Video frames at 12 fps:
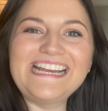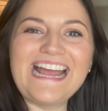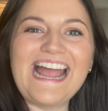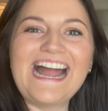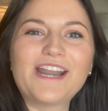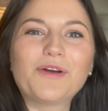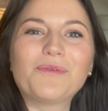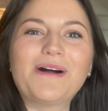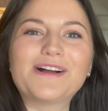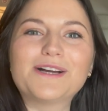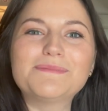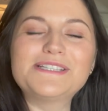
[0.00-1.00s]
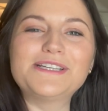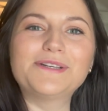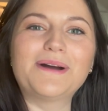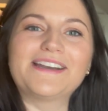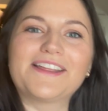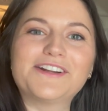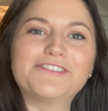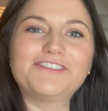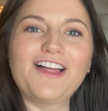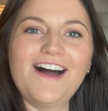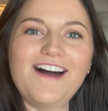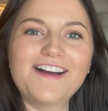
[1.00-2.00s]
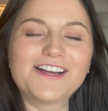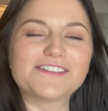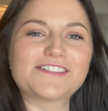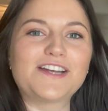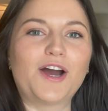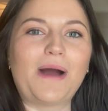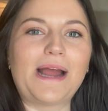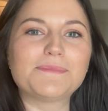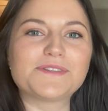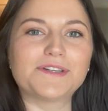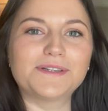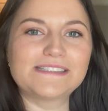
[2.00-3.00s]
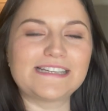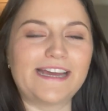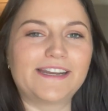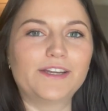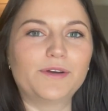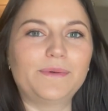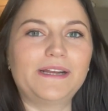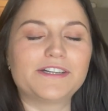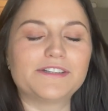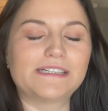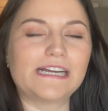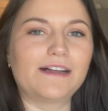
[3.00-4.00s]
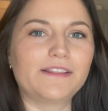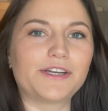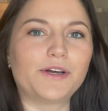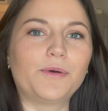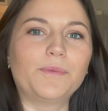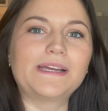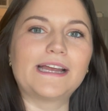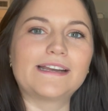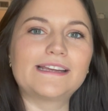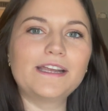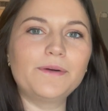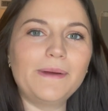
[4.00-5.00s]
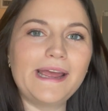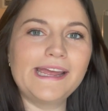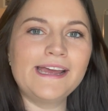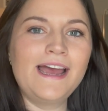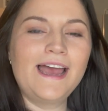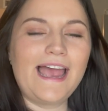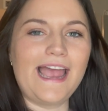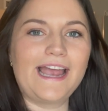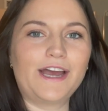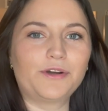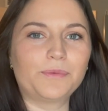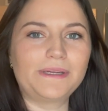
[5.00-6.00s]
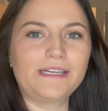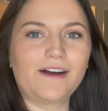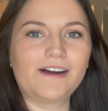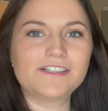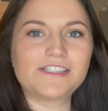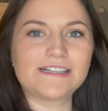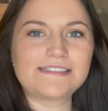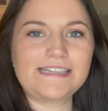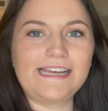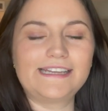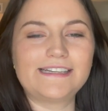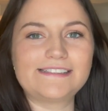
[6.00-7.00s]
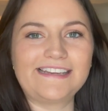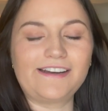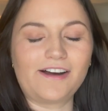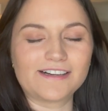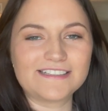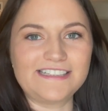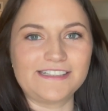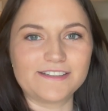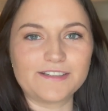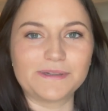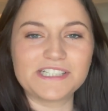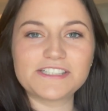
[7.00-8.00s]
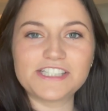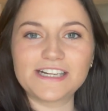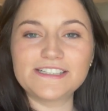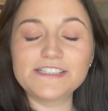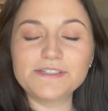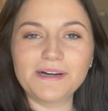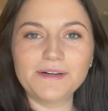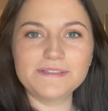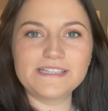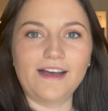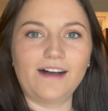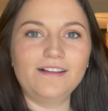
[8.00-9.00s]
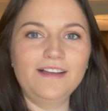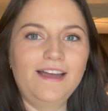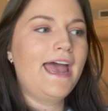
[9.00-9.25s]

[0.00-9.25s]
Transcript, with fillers: and welcome to another vlog. So I'm so excited. We are doing a little weekend getaway and we are just in St. Augustine. So we just checked into our hotel